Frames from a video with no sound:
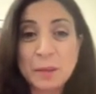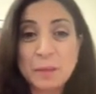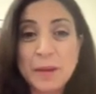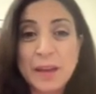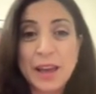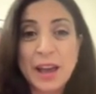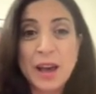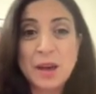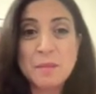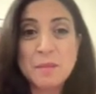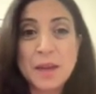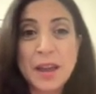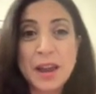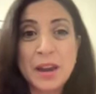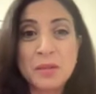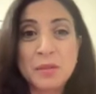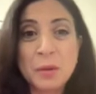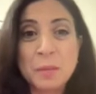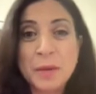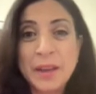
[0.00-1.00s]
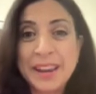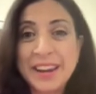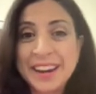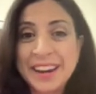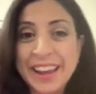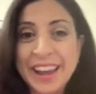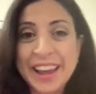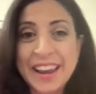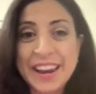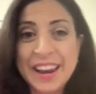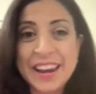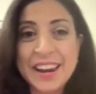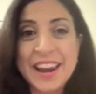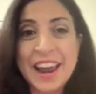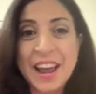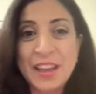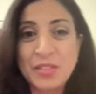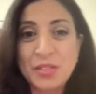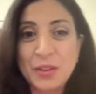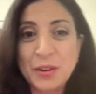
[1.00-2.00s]
p.m. and repeated again at
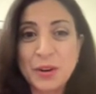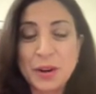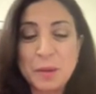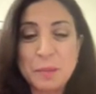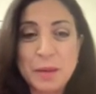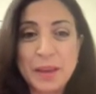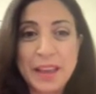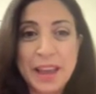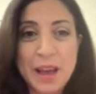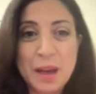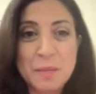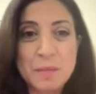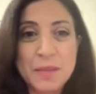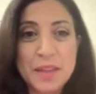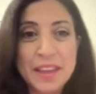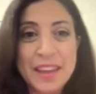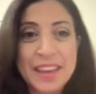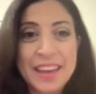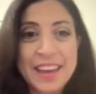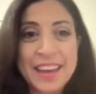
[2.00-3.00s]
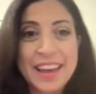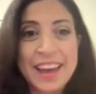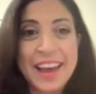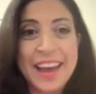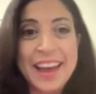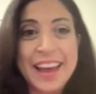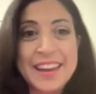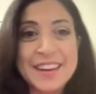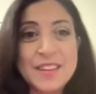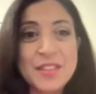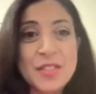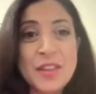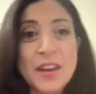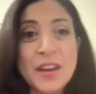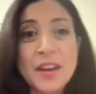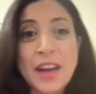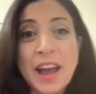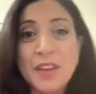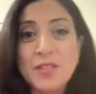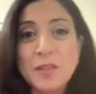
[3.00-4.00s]
9.30 p.m. And
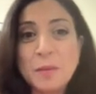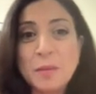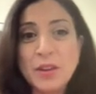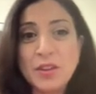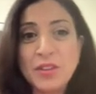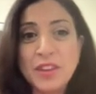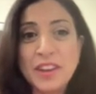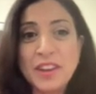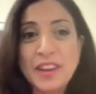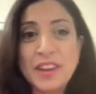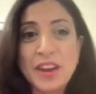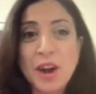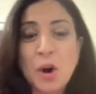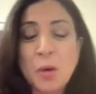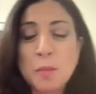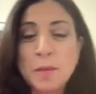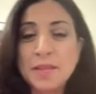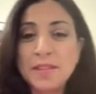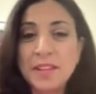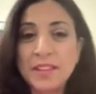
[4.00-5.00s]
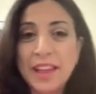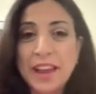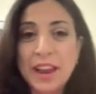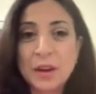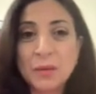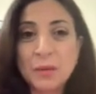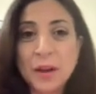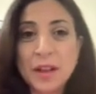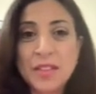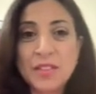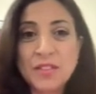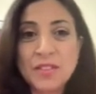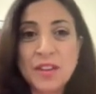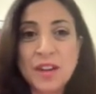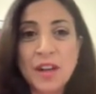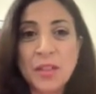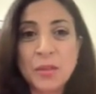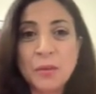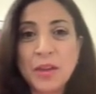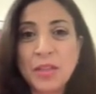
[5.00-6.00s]
the exhibition, Hope is a Light, runs
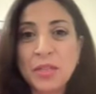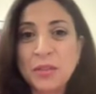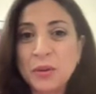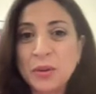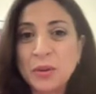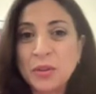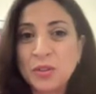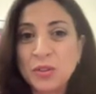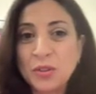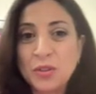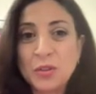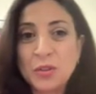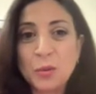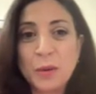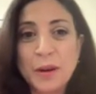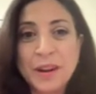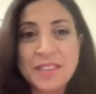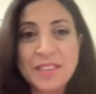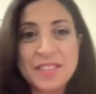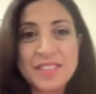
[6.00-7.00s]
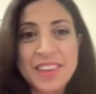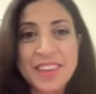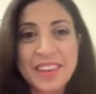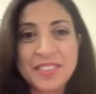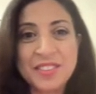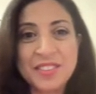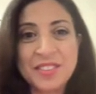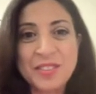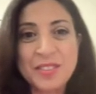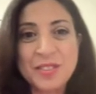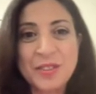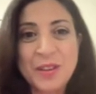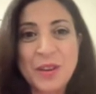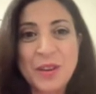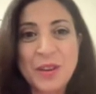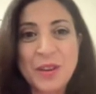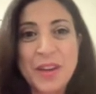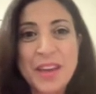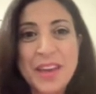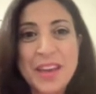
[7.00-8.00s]
all the way through June 26th.
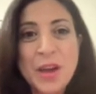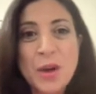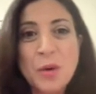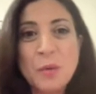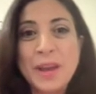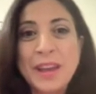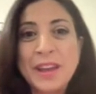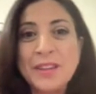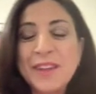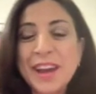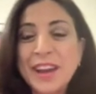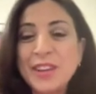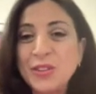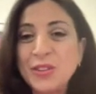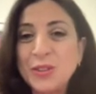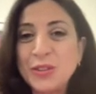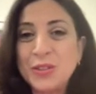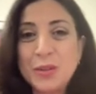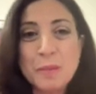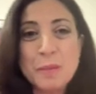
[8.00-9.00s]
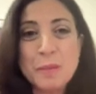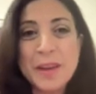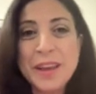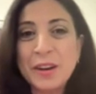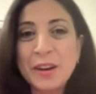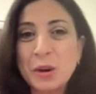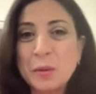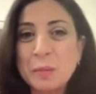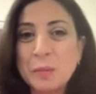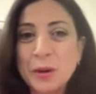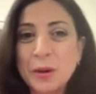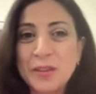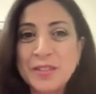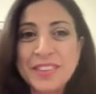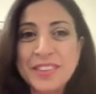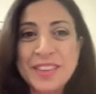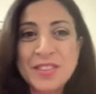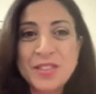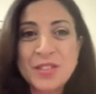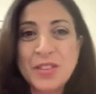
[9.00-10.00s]
So we invite you to be here in
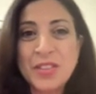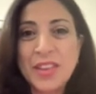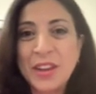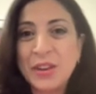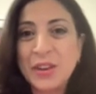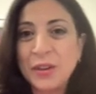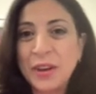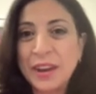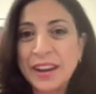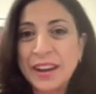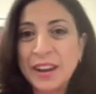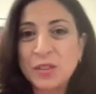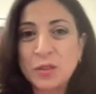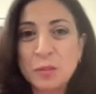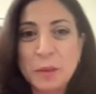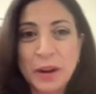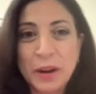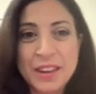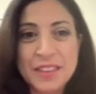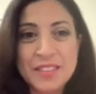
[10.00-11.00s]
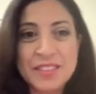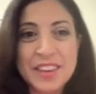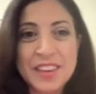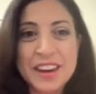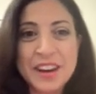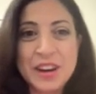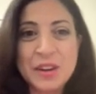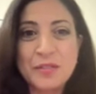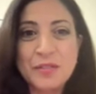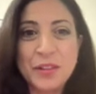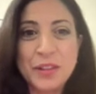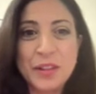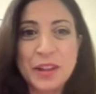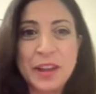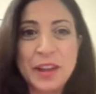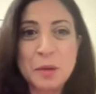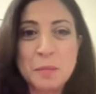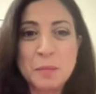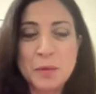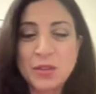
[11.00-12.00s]
person so that you can experience it in a
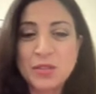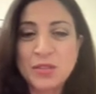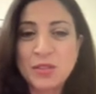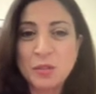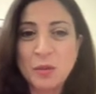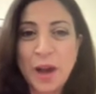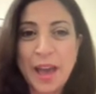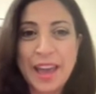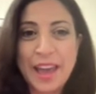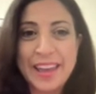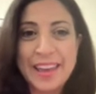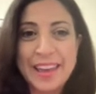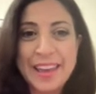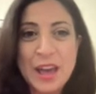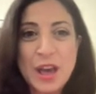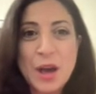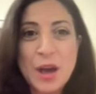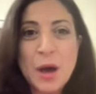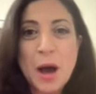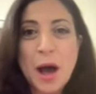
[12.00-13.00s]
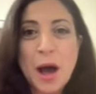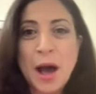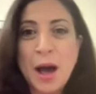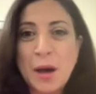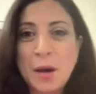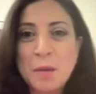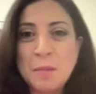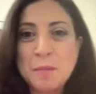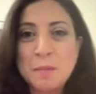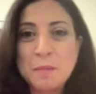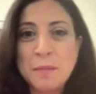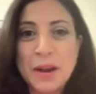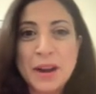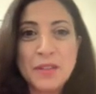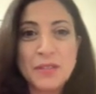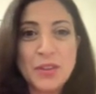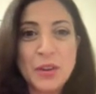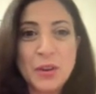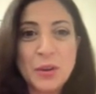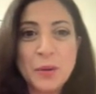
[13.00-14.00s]
fully immersive way. Um, but
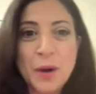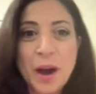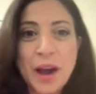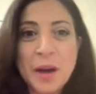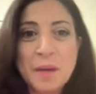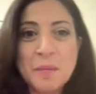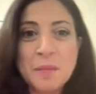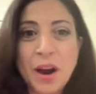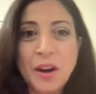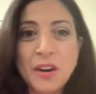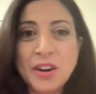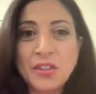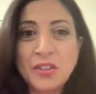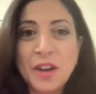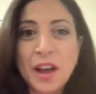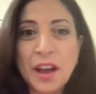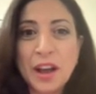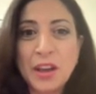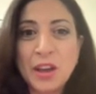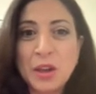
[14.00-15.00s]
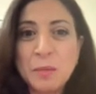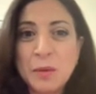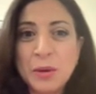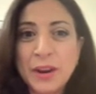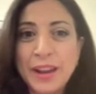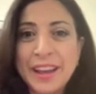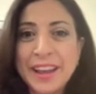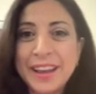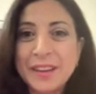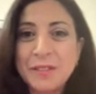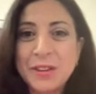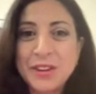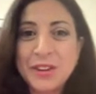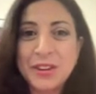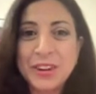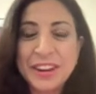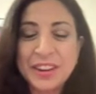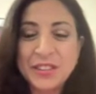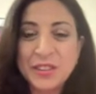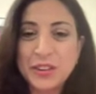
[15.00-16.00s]
if you um, aren't uh, commuting and
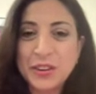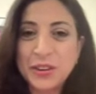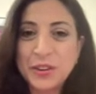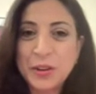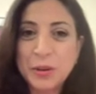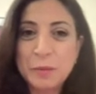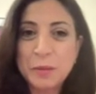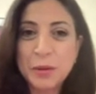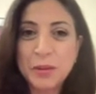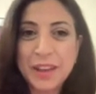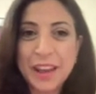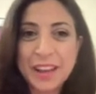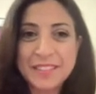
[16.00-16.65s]
returning to your commute yet